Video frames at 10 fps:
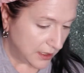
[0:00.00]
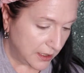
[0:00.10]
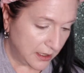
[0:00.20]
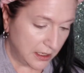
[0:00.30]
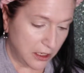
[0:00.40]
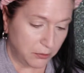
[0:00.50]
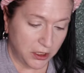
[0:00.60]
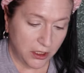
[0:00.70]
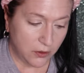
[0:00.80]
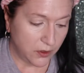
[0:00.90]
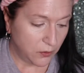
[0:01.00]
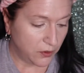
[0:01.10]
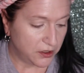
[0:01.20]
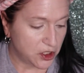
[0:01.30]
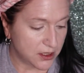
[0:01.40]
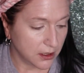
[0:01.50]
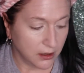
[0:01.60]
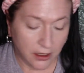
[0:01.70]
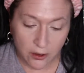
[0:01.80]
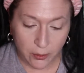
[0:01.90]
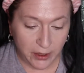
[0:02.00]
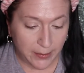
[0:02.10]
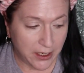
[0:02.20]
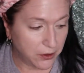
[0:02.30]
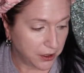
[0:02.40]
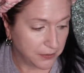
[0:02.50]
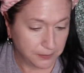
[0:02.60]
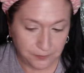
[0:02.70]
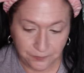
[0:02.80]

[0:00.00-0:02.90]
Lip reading: And now I'm gonna go in with just a little bit of powder.